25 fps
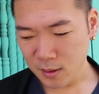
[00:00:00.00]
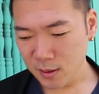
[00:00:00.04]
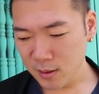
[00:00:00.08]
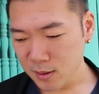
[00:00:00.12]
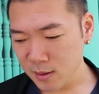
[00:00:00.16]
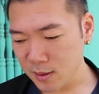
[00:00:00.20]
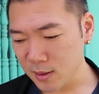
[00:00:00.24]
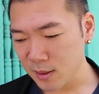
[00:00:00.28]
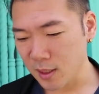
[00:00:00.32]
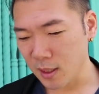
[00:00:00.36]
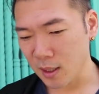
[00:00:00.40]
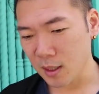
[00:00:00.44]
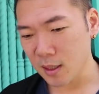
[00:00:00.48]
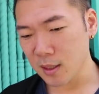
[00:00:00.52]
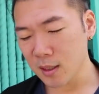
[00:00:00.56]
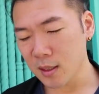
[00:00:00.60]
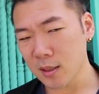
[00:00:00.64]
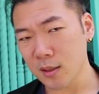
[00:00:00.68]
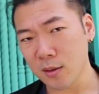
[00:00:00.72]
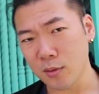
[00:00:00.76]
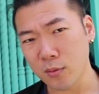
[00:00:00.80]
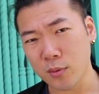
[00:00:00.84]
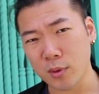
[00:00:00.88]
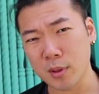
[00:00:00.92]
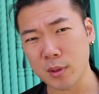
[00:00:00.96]
stick
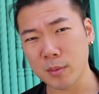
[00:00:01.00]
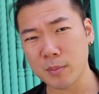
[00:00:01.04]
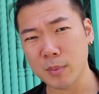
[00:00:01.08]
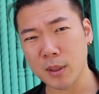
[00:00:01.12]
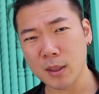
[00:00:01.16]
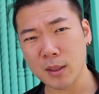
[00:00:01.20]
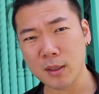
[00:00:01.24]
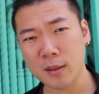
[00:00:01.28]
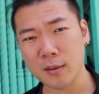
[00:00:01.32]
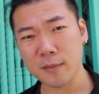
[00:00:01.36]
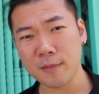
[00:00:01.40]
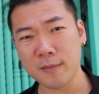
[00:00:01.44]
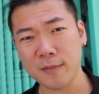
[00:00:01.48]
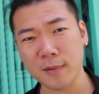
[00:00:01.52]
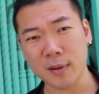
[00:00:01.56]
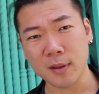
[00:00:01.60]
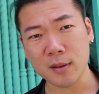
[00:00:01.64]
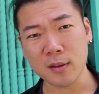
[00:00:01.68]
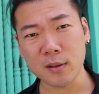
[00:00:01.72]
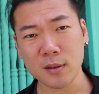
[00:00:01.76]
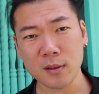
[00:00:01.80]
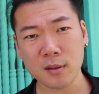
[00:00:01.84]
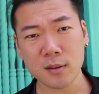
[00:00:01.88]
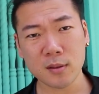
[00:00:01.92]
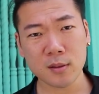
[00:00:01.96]
with my feet.
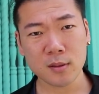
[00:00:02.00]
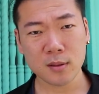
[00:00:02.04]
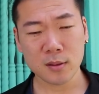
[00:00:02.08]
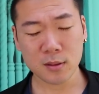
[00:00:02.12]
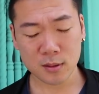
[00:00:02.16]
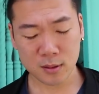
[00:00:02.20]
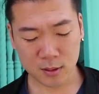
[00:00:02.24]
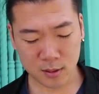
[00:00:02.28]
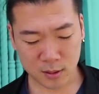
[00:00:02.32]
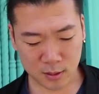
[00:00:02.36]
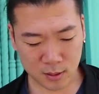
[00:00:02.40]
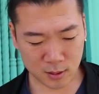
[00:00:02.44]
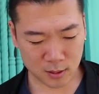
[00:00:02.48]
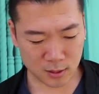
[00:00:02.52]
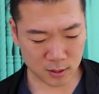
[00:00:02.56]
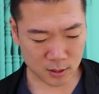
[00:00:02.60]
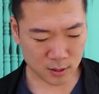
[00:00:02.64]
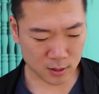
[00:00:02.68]
Doesn't feel connected?